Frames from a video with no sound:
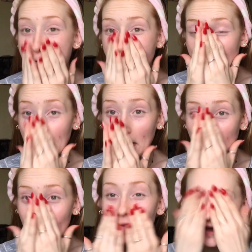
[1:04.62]
makeup
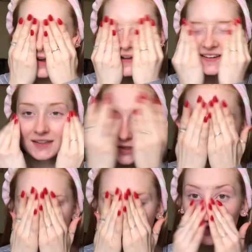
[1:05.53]
look.
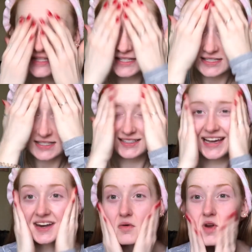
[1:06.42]
This is
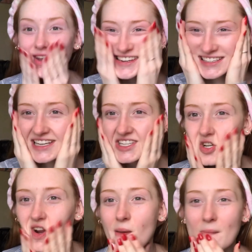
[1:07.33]
kind of what I did
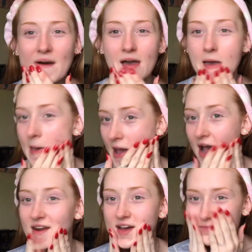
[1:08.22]
yesterday, but
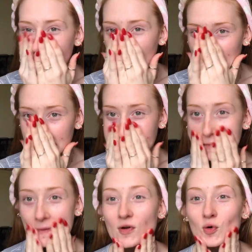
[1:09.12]
I didn't have time to
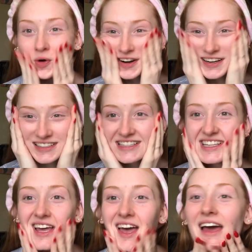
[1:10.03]
record,
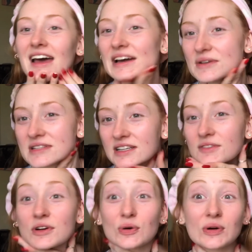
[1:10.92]
and I was
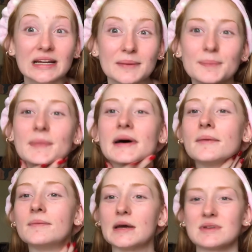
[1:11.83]
gonna record it, but
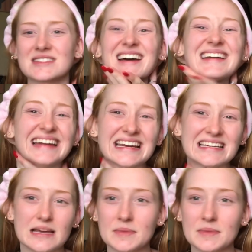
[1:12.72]
it was kind of nighttime